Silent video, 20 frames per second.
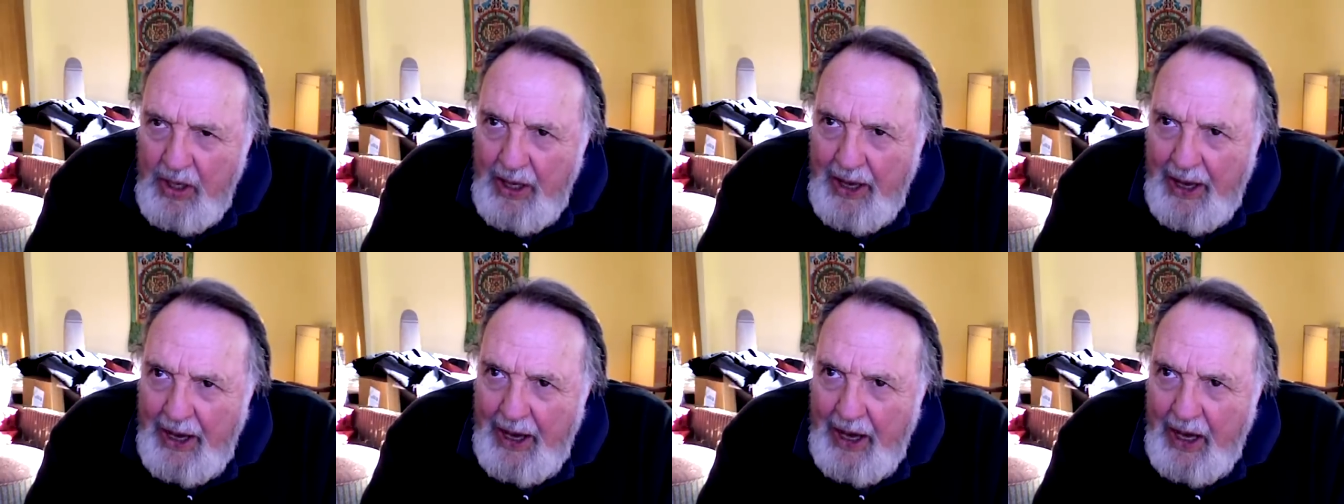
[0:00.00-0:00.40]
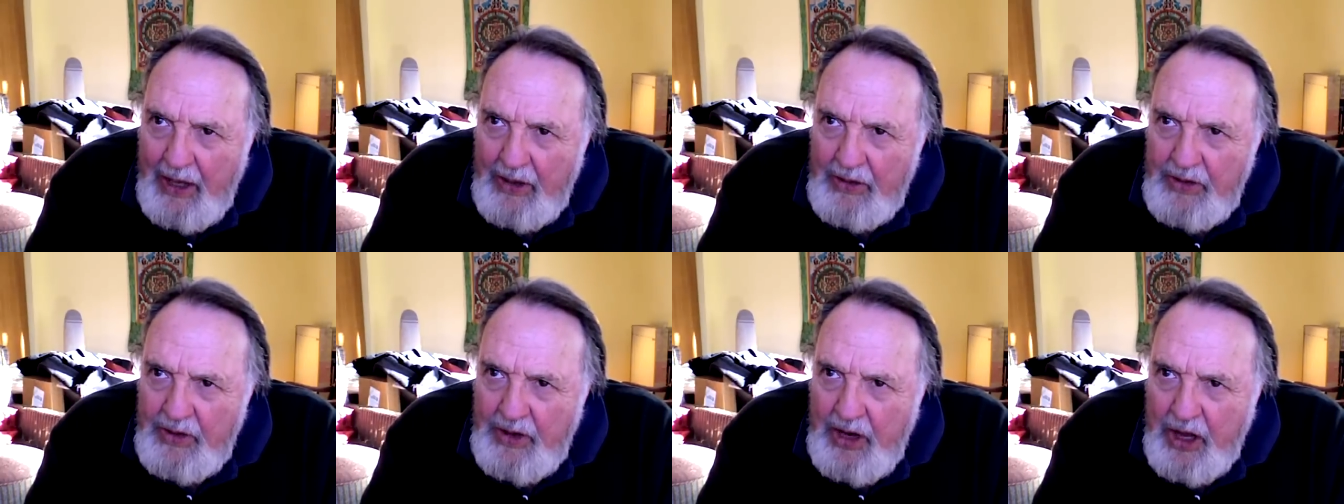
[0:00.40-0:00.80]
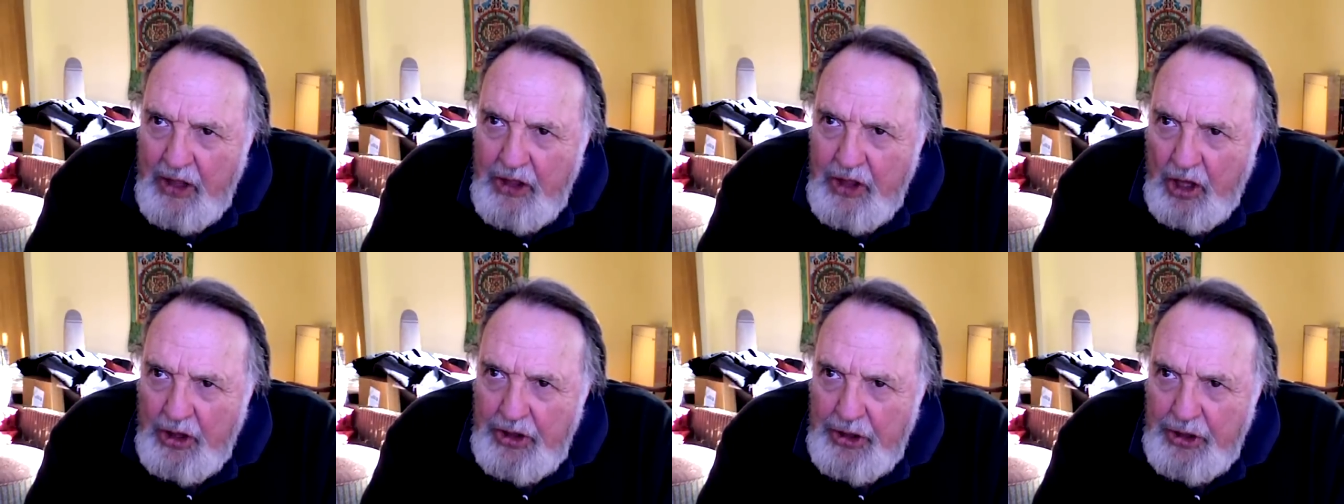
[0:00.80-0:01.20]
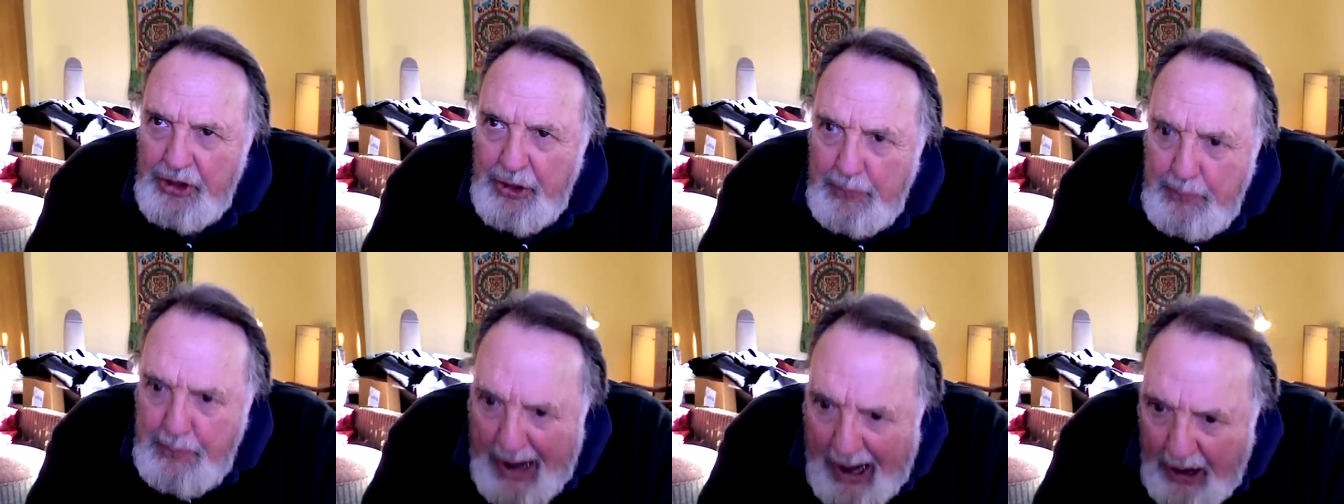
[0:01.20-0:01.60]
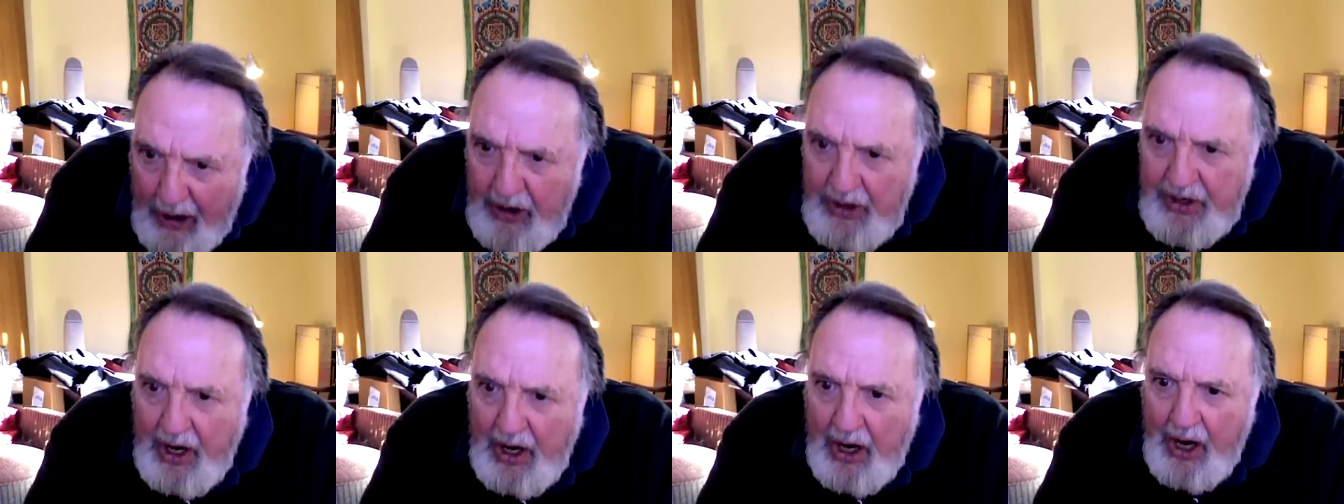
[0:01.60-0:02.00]
And then I thought the
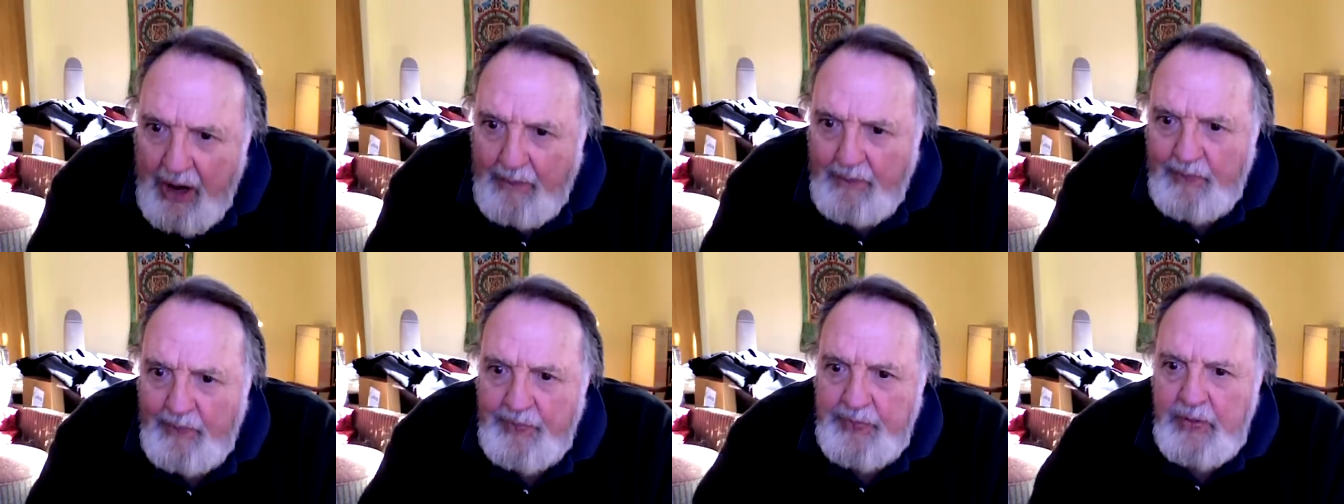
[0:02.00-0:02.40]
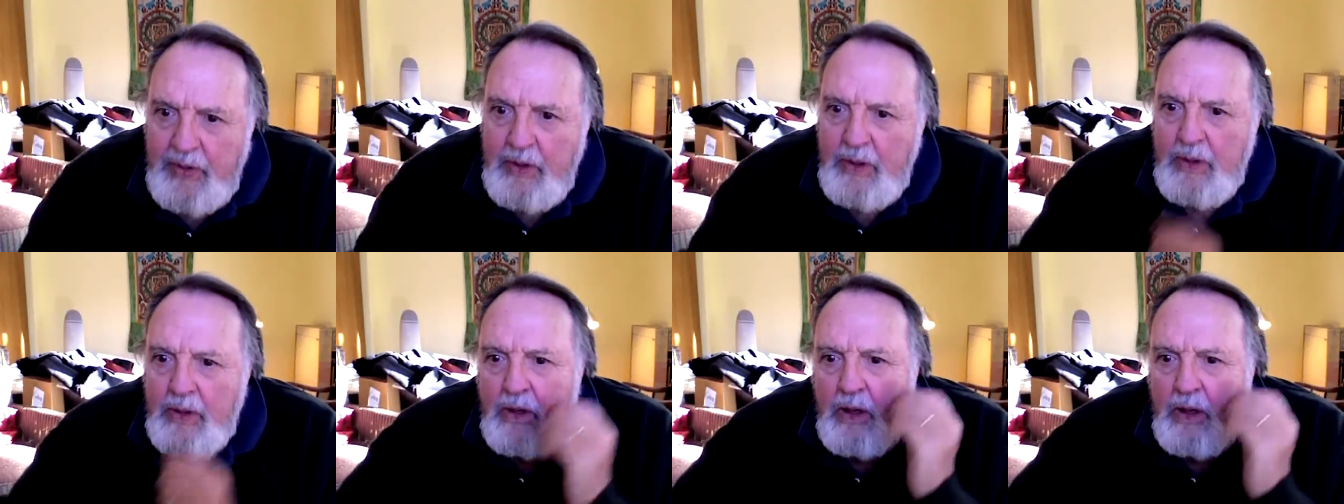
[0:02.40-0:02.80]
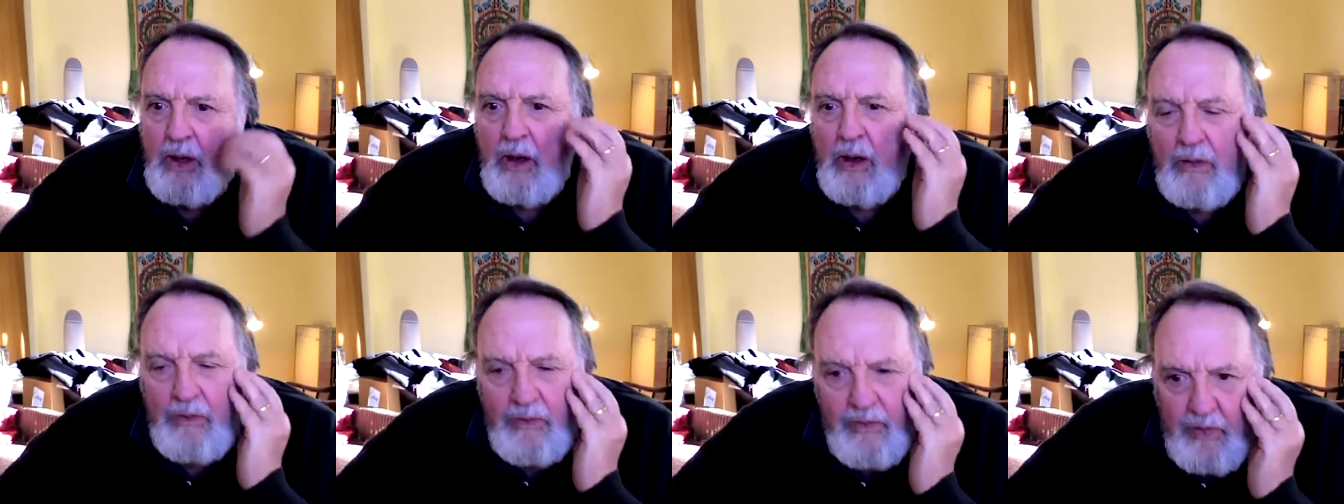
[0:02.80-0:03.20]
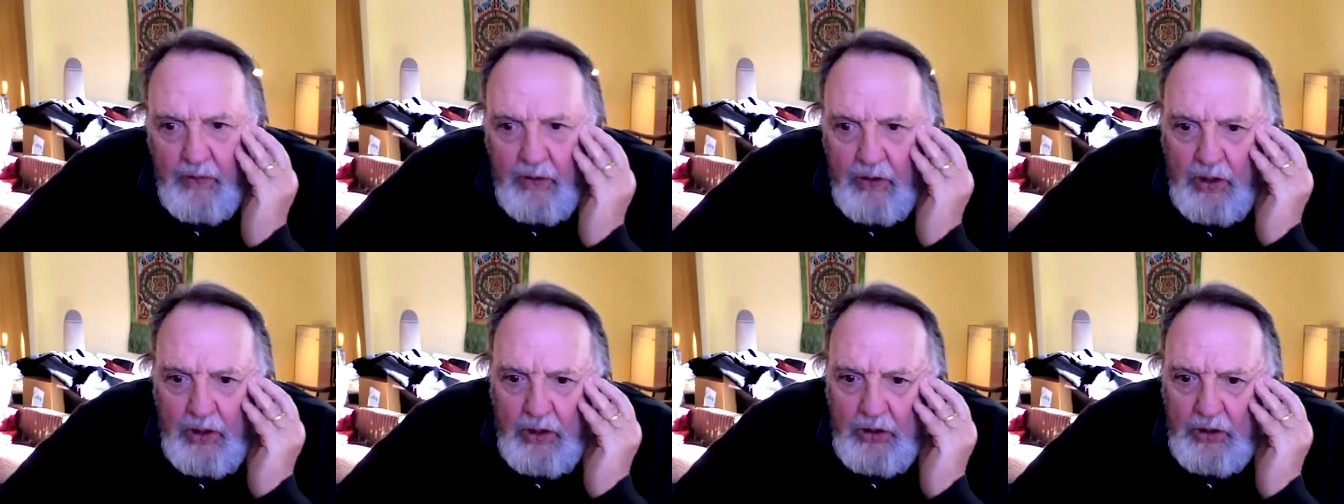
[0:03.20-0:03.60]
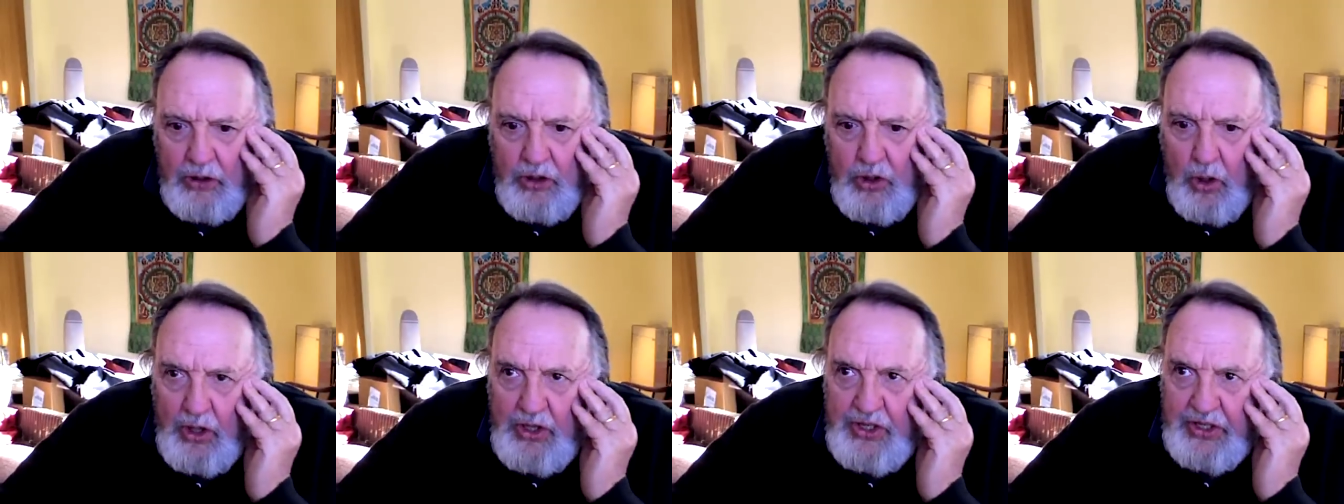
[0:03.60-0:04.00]
paradigm of uh,
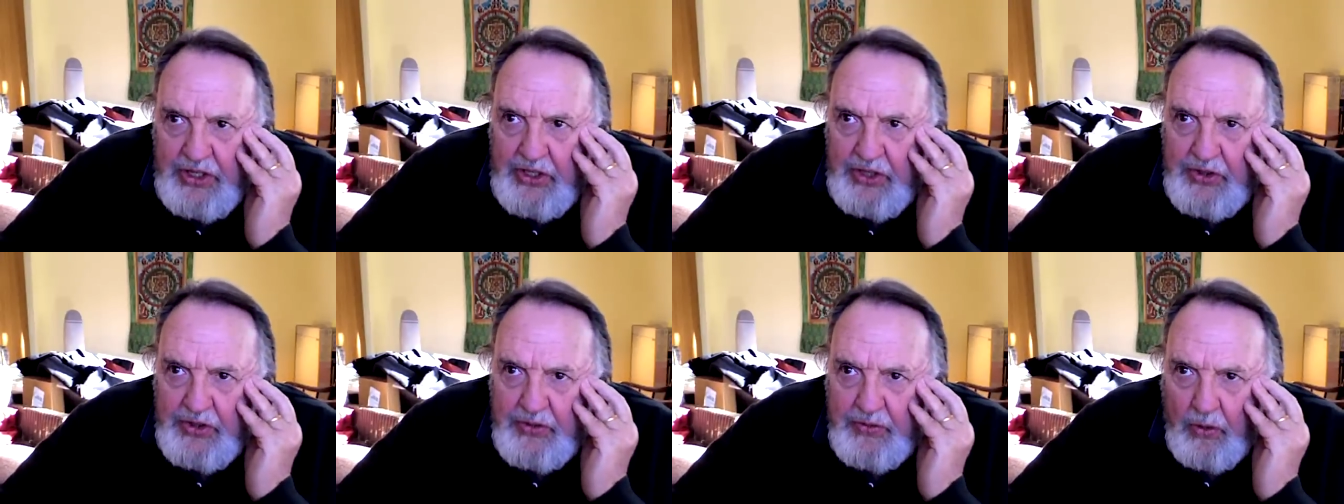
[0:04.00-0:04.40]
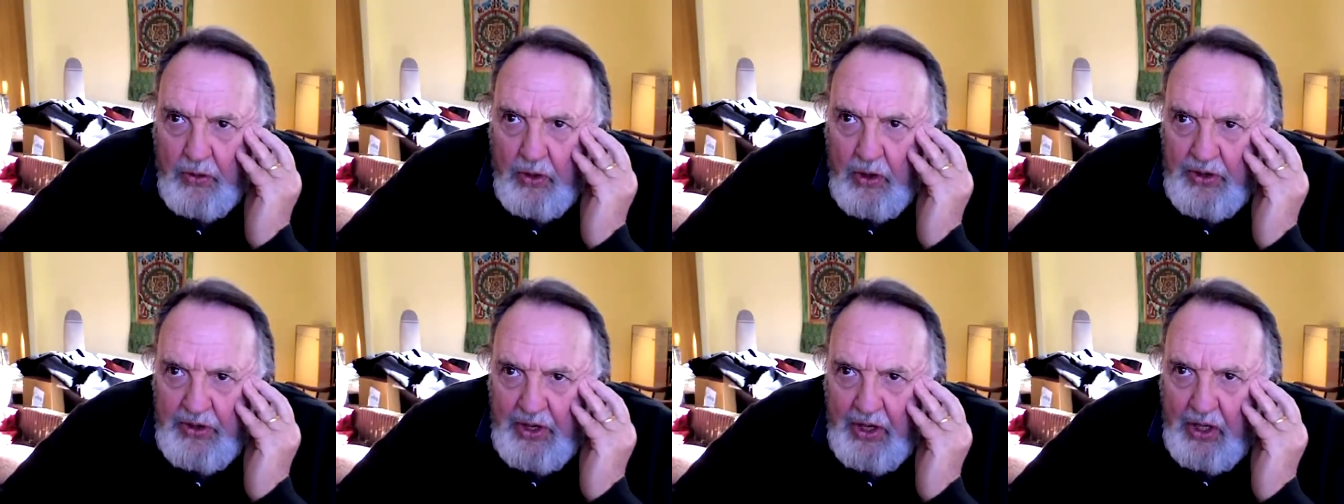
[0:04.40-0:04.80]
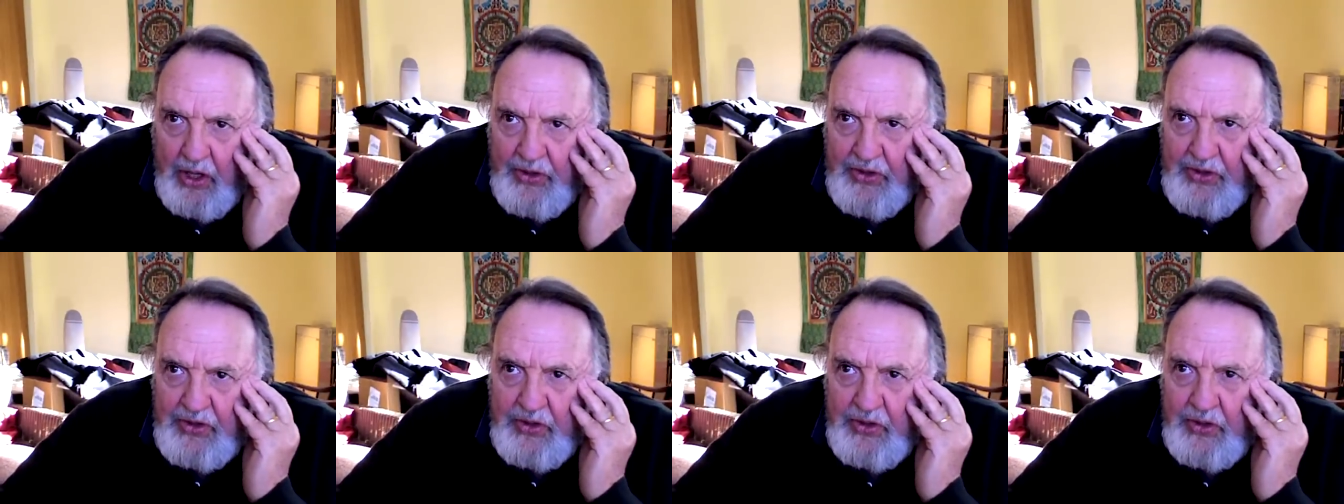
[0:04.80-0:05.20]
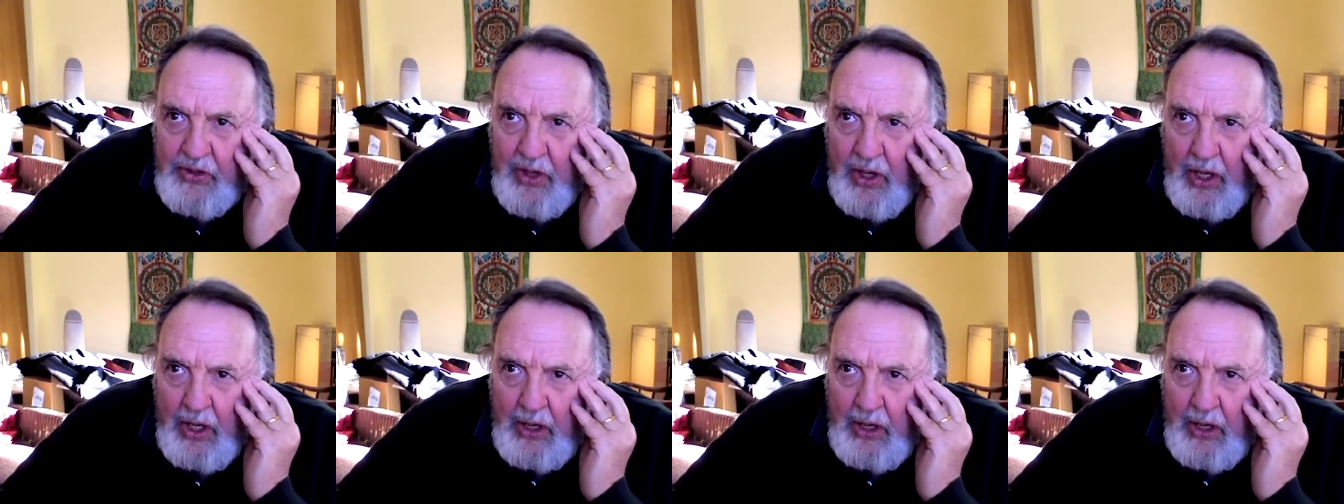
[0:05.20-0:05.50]
choices for adults,